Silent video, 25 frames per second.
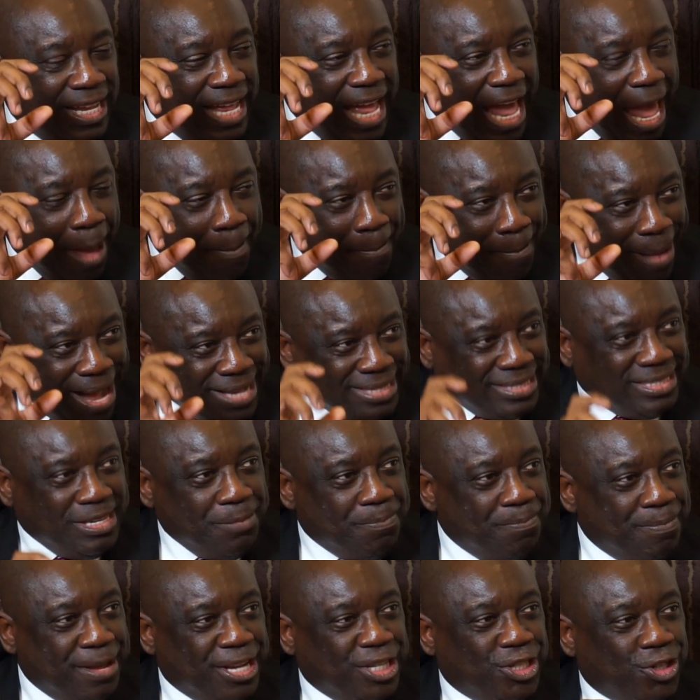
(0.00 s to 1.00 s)

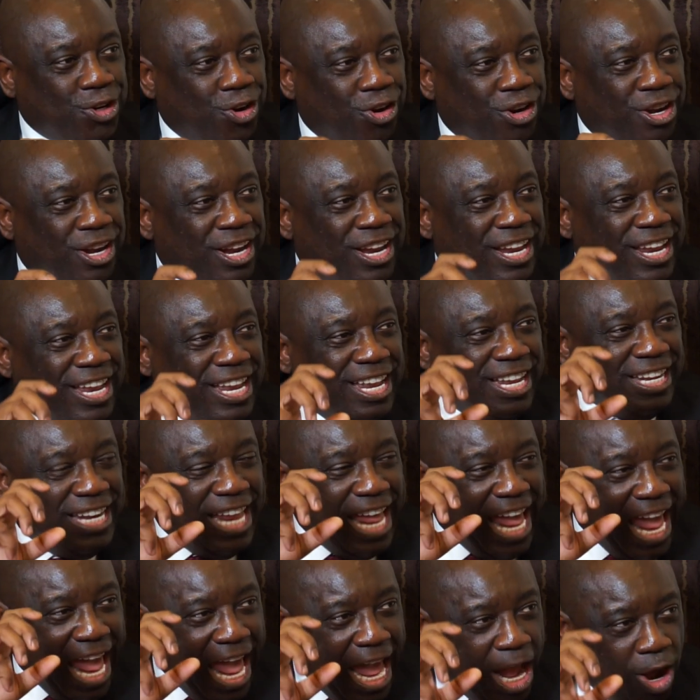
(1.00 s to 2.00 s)
emancipation,
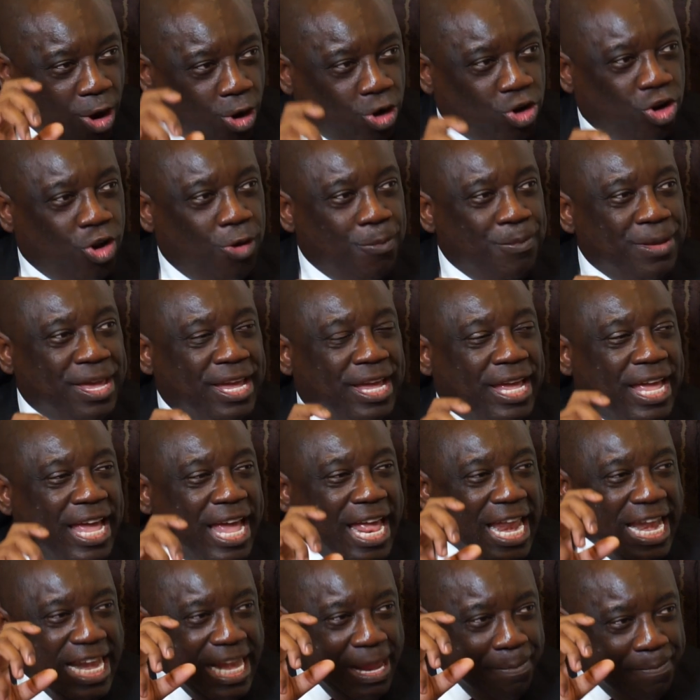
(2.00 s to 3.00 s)
the economic
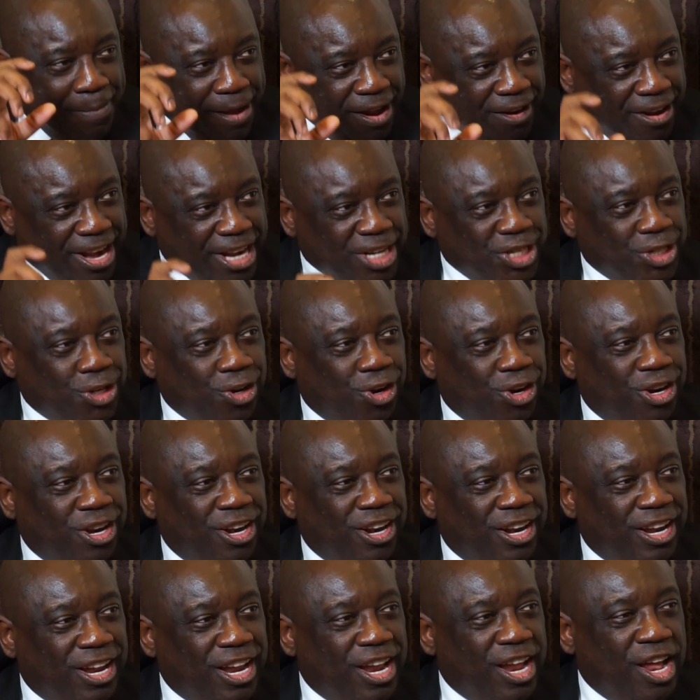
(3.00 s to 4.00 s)
liberation
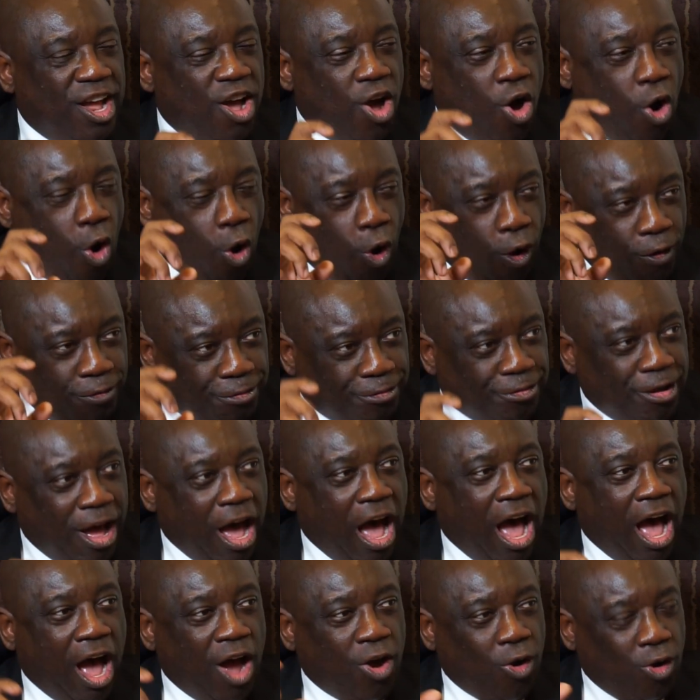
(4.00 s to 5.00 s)
of
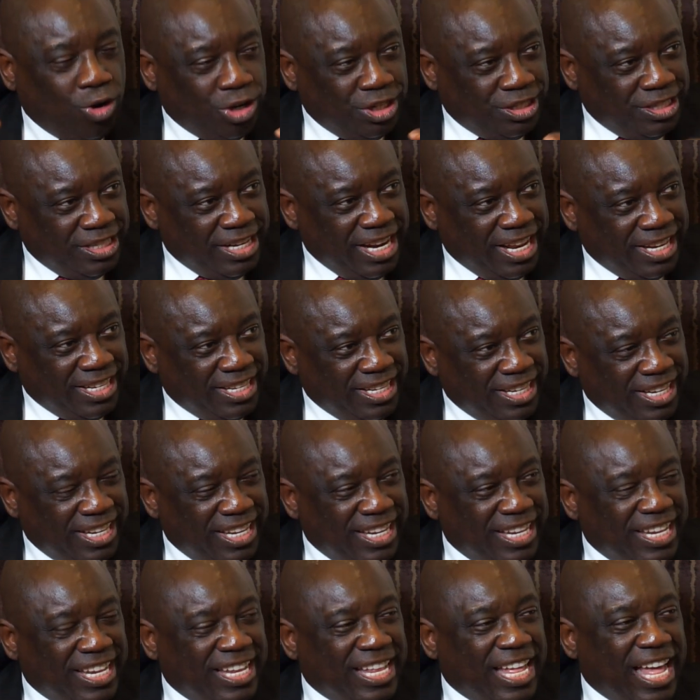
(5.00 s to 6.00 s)
our continent.
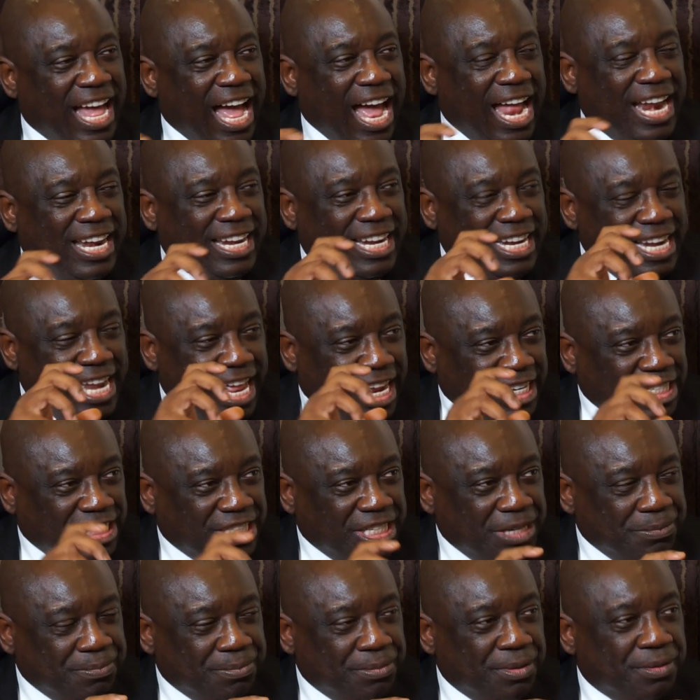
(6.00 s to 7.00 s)
And
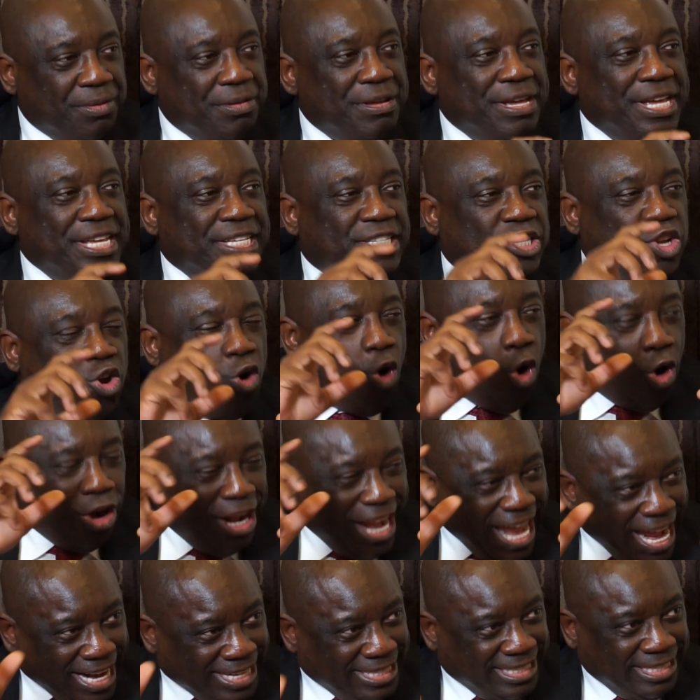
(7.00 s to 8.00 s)
leadership is
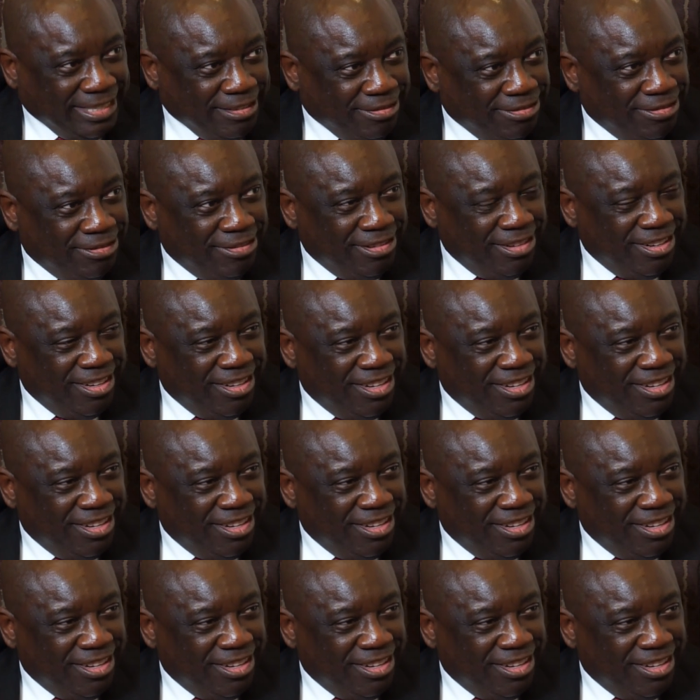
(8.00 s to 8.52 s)
collective